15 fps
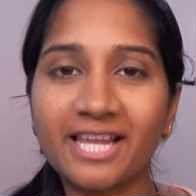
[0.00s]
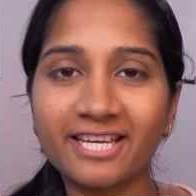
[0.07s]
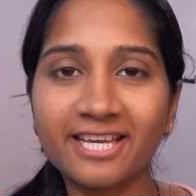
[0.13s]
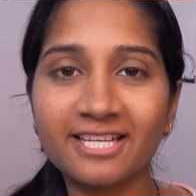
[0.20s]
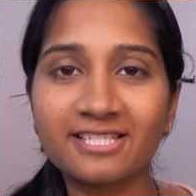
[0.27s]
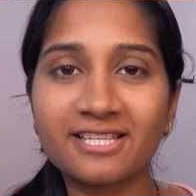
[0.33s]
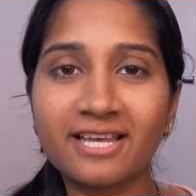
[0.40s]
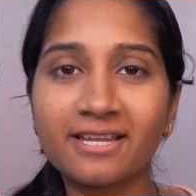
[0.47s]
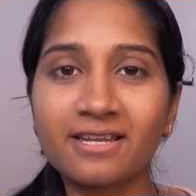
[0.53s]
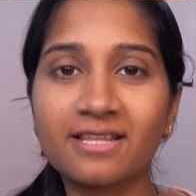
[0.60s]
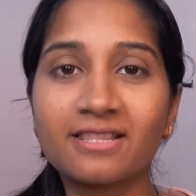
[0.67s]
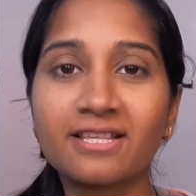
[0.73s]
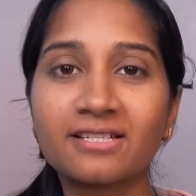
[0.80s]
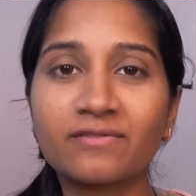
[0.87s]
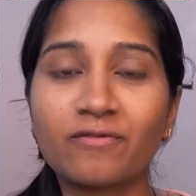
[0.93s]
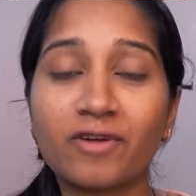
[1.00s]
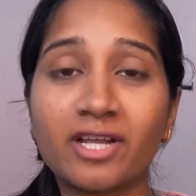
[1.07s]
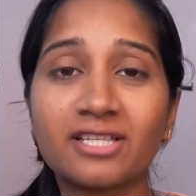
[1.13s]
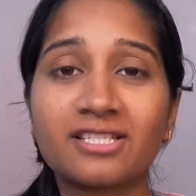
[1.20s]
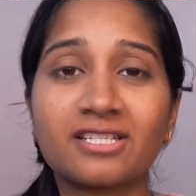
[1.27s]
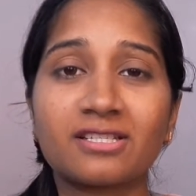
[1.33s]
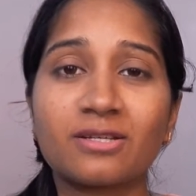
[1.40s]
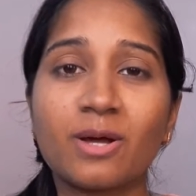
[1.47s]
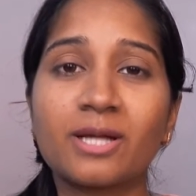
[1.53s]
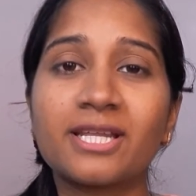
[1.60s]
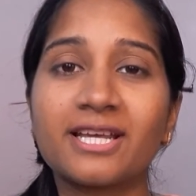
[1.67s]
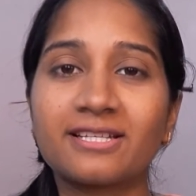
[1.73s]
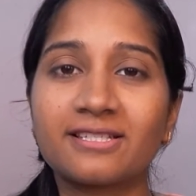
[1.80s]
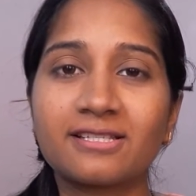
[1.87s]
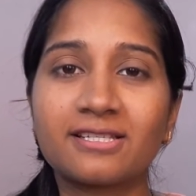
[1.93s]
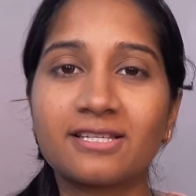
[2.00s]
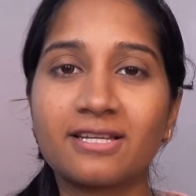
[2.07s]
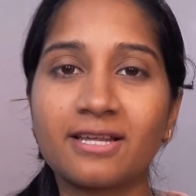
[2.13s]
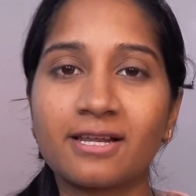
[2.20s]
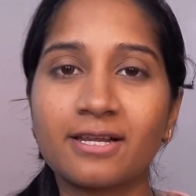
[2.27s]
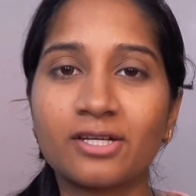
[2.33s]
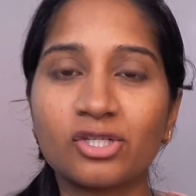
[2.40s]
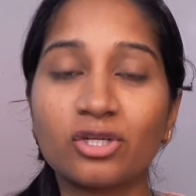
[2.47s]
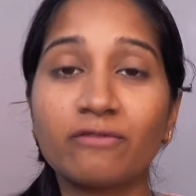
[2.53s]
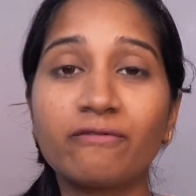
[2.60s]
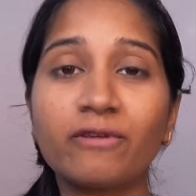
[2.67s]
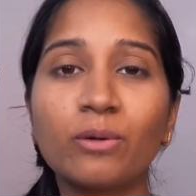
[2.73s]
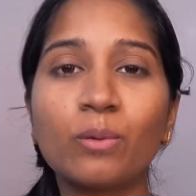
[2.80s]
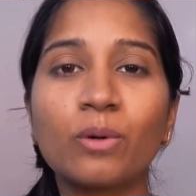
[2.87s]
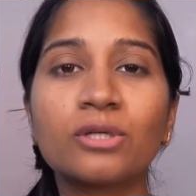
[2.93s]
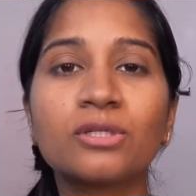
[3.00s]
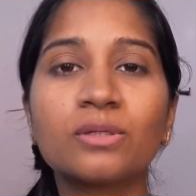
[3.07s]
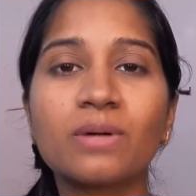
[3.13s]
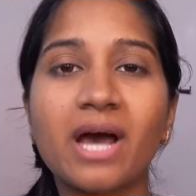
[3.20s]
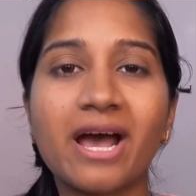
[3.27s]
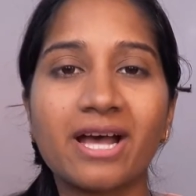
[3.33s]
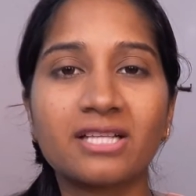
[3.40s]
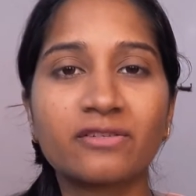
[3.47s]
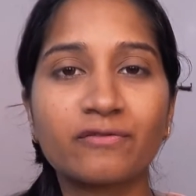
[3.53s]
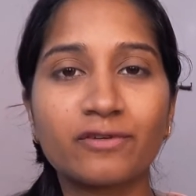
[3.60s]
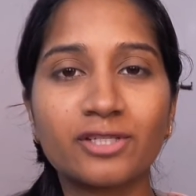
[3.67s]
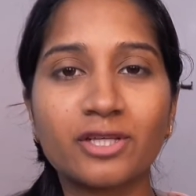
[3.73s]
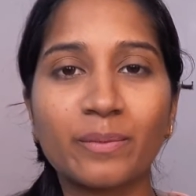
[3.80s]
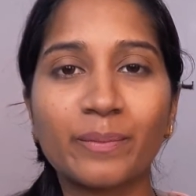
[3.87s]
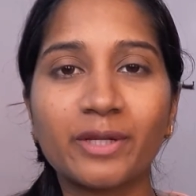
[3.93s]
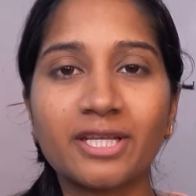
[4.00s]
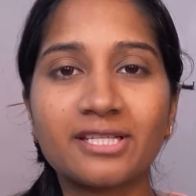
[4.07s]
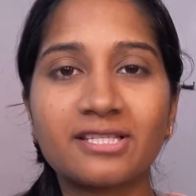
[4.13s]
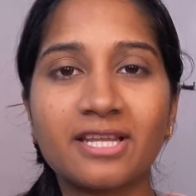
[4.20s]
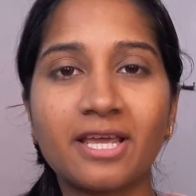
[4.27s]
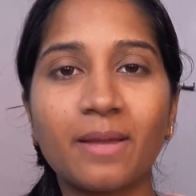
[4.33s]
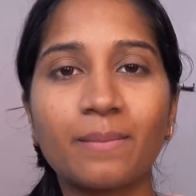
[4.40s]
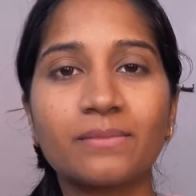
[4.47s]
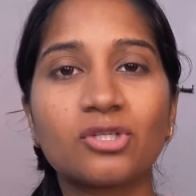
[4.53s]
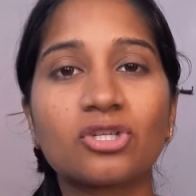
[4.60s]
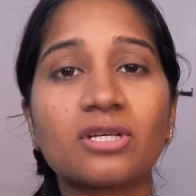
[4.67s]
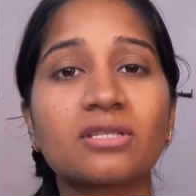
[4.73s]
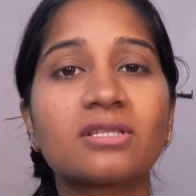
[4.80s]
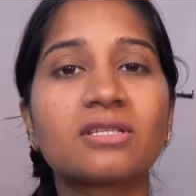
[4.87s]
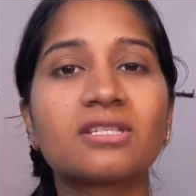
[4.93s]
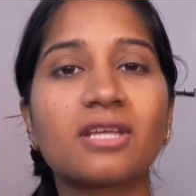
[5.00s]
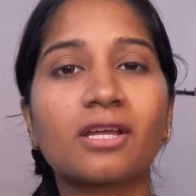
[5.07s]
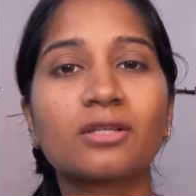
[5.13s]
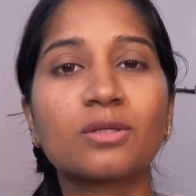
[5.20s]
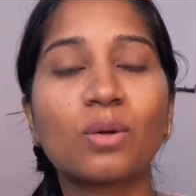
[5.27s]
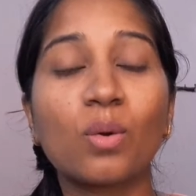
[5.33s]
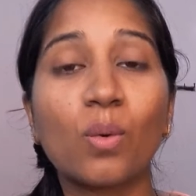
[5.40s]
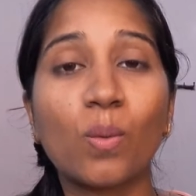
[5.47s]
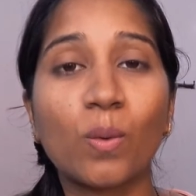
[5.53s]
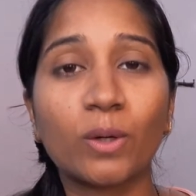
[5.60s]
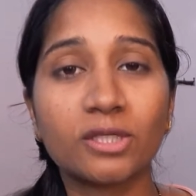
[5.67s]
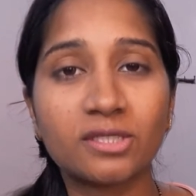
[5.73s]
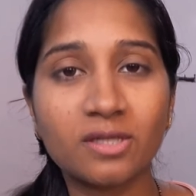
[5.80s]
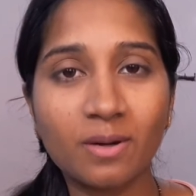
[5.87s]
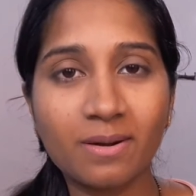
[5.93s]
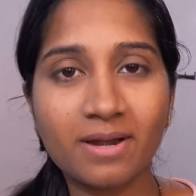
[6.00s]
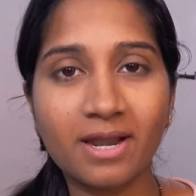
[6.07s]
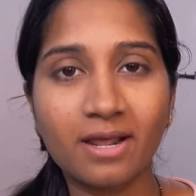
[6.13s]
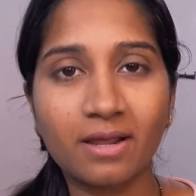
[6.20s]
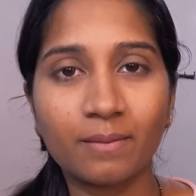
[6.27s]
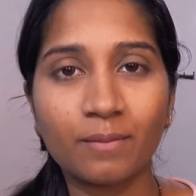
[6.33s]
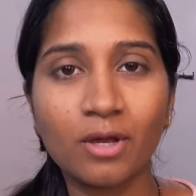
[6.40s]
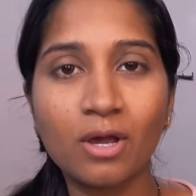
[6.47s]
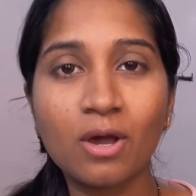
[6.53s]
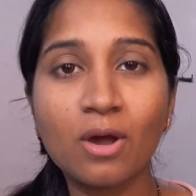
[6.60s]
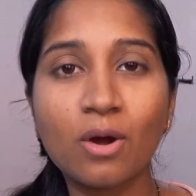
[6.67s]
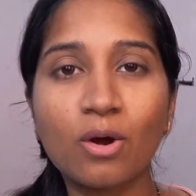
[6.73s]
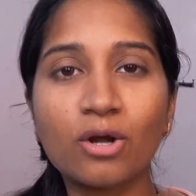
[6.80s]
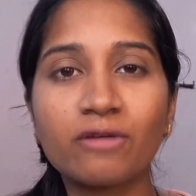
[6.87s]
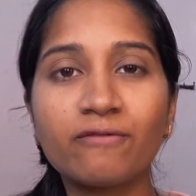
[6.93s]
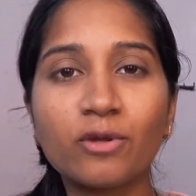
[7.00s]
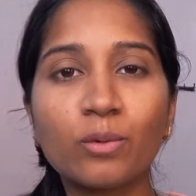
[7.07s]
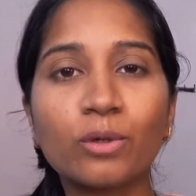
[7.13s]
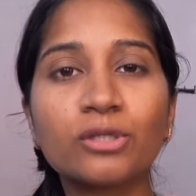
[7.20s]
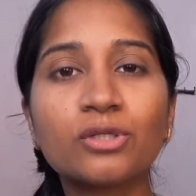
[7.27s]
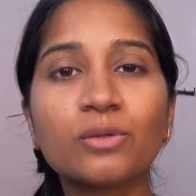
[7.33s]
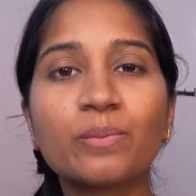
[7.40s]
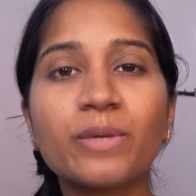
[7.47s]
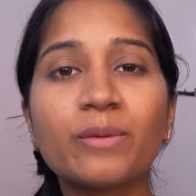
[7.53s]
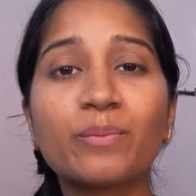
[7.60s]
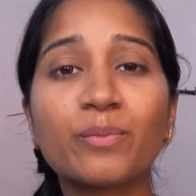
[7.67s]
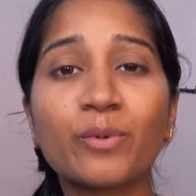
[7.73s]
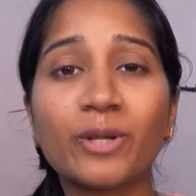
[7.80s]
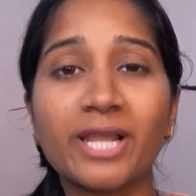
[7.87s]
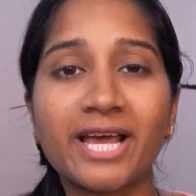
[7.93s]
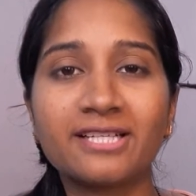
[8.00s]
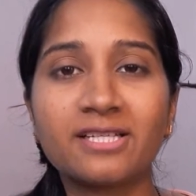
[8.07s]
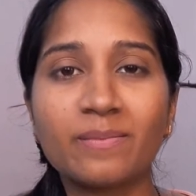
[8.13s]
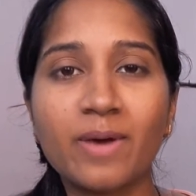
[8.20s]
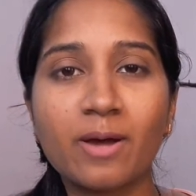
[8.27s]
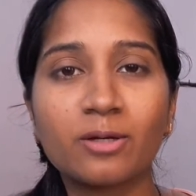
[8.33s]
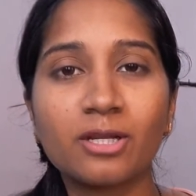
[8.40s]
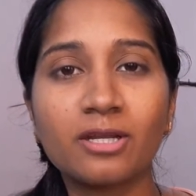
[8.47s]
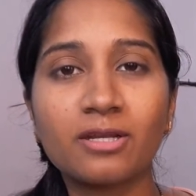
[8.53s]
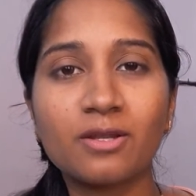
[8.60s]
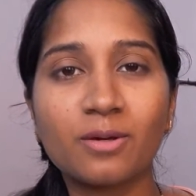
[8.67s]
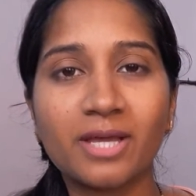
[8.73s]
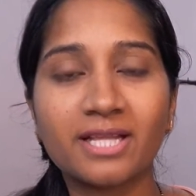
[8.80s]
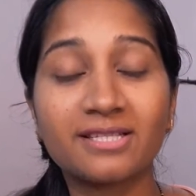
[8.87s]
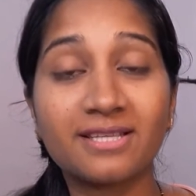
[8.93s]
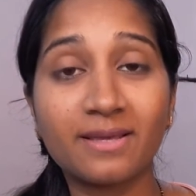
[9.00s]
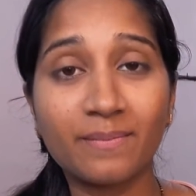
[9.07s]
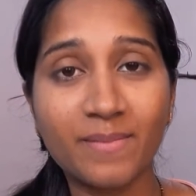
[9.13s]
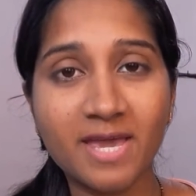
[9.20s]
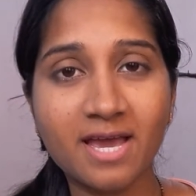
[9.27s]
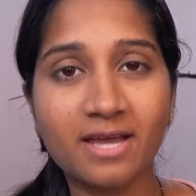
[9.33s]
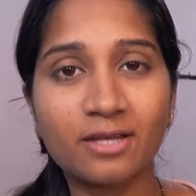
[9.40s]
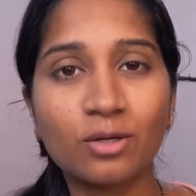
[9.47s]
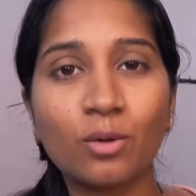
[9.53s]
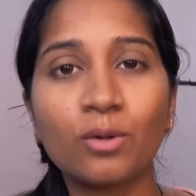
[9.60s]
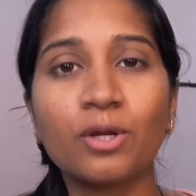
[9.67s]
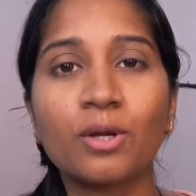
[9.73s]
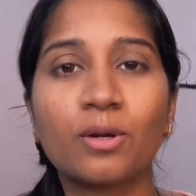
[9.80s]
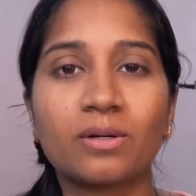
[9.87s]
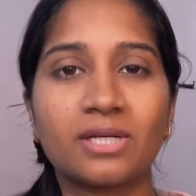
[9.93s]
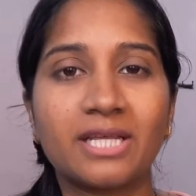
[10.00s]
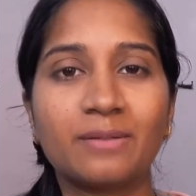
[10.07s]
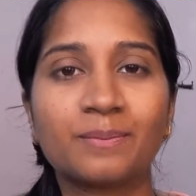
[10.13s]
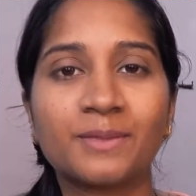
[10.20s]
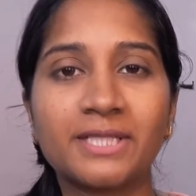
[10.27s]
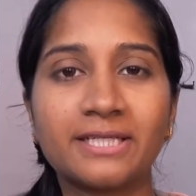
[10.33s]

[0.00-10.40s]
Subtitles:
like I said, this phrase does not exist in English. If you want to ask for somebody's name, just stick to "what's your name?" Or if you want to be polite about it, you can say, "May I know your name,